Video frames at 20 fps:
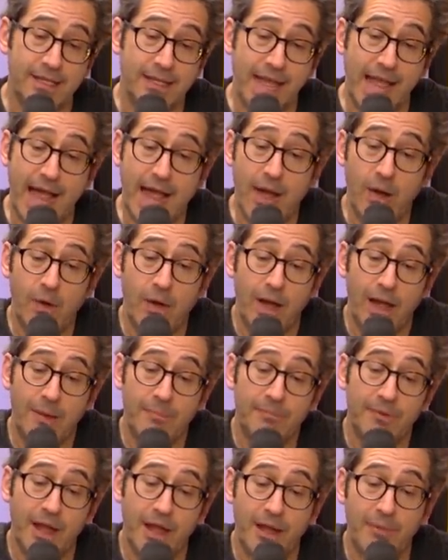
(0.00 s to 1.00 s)
now
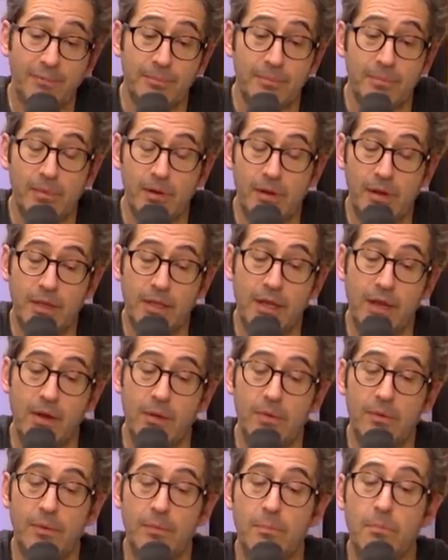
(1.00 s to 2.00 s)
I'm I'm you
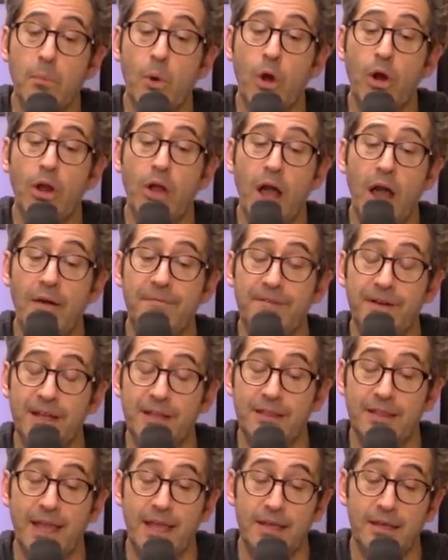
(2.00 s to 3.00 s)
know more
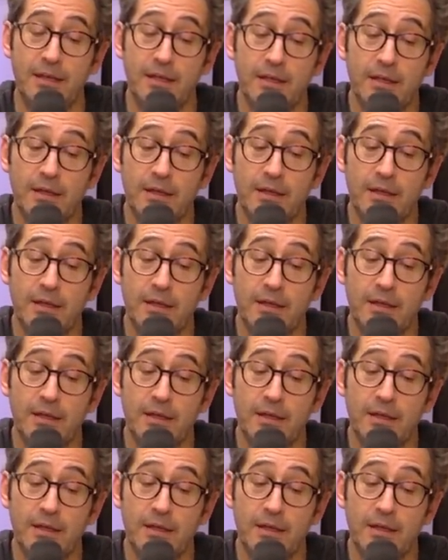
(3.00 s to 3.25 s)
confident that